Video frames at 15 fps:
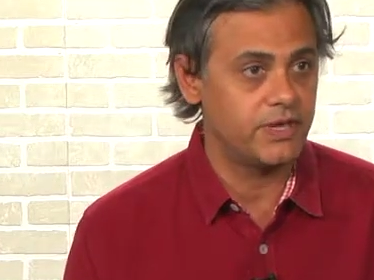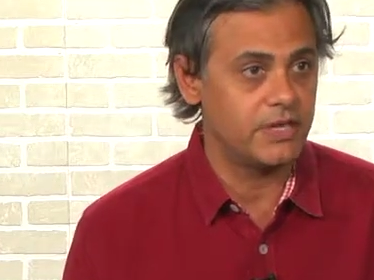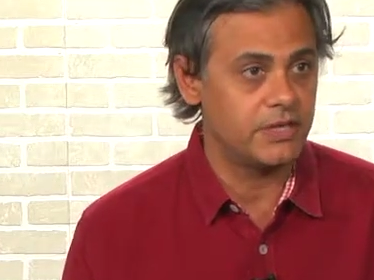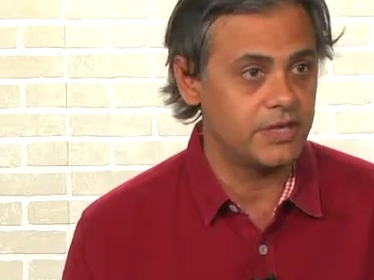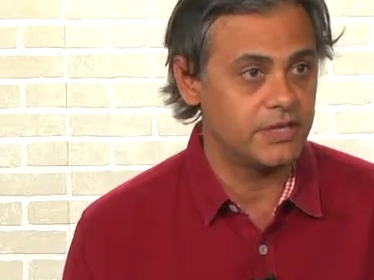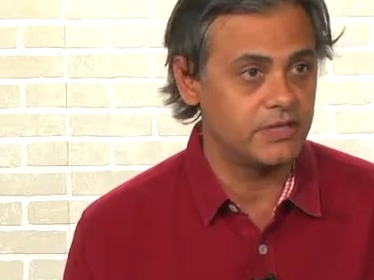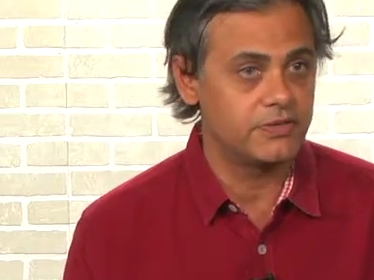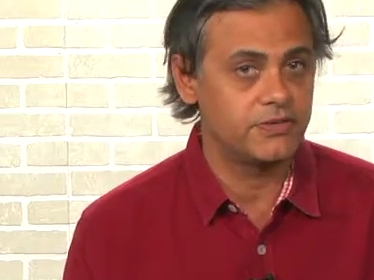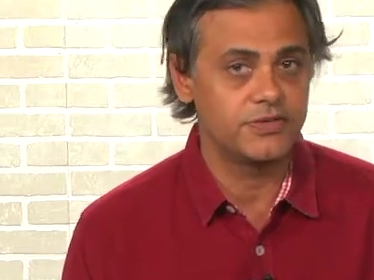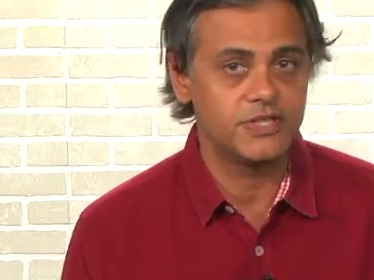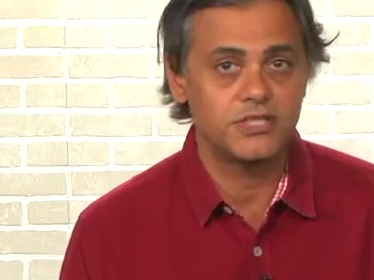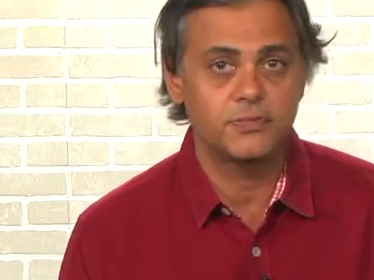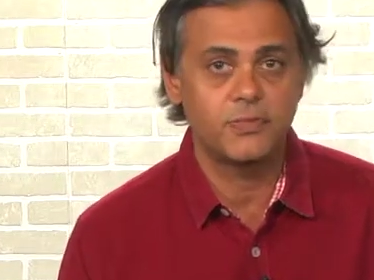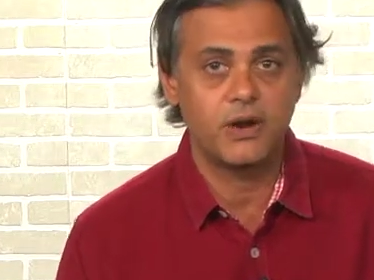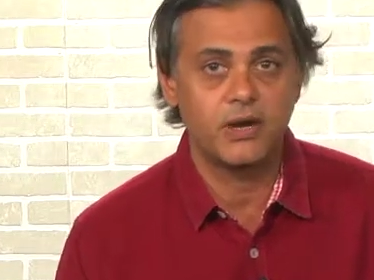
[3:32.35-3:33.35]
an
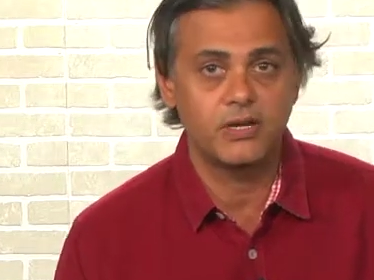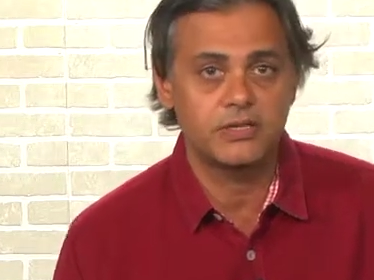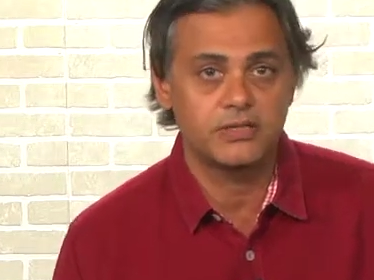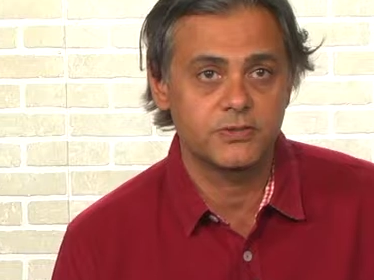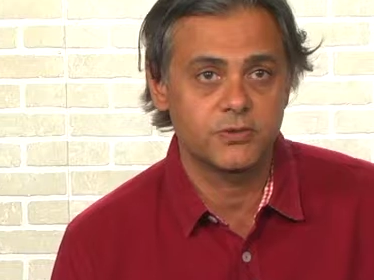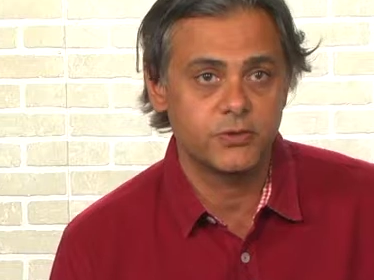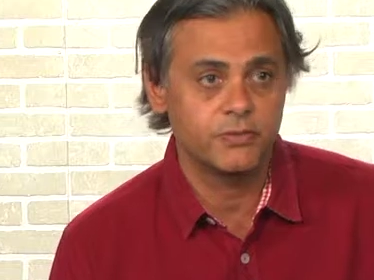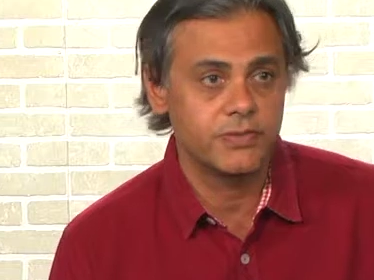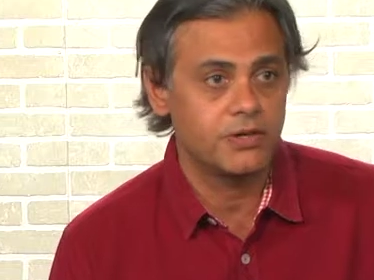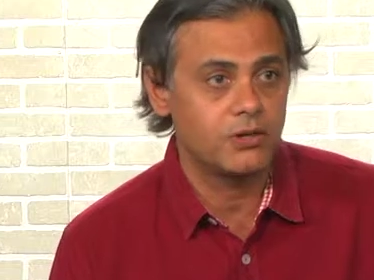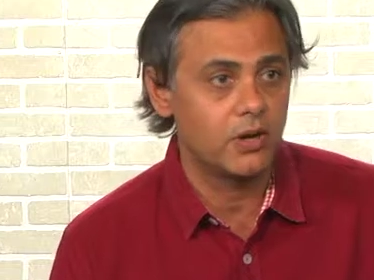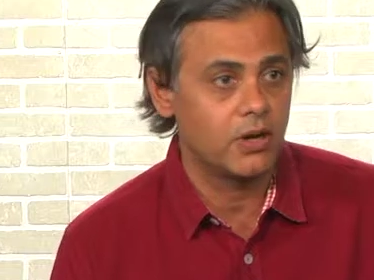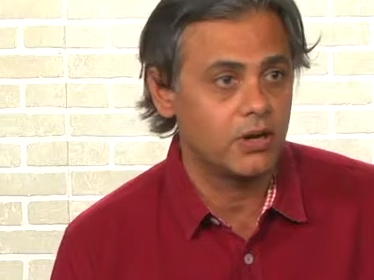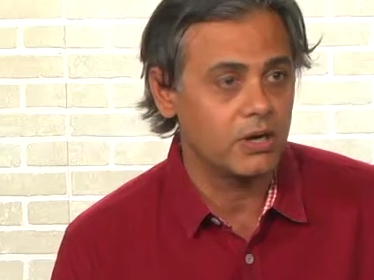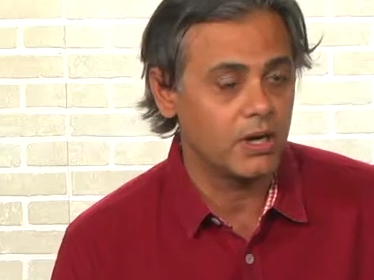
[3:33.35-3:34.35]
increased product assortment
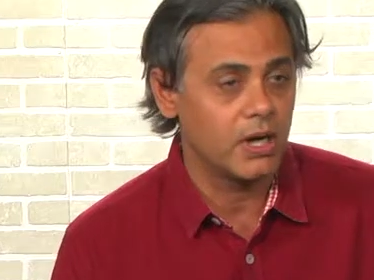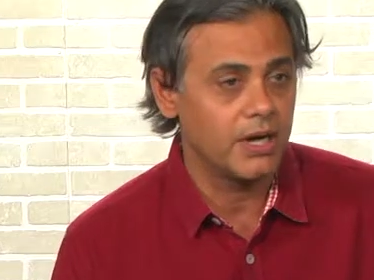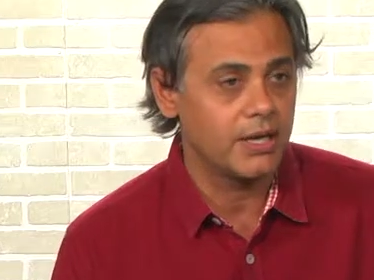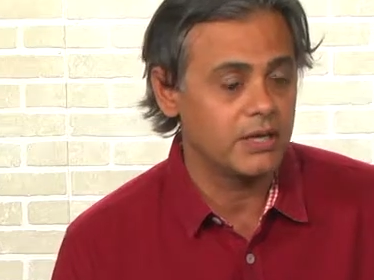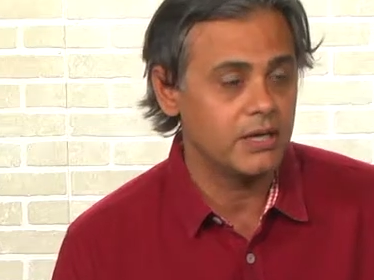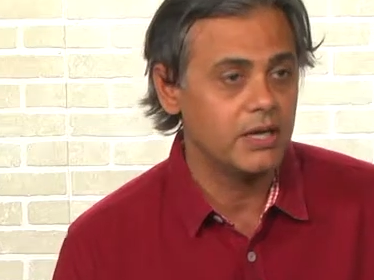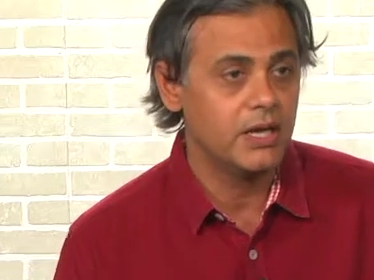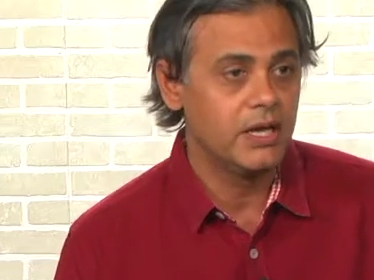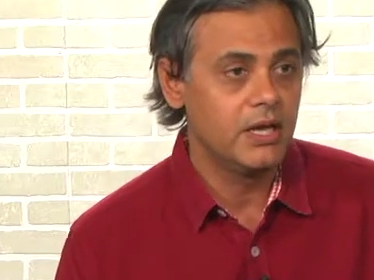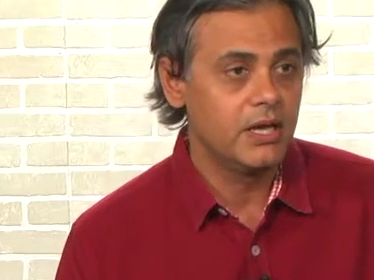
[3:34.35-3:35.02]
online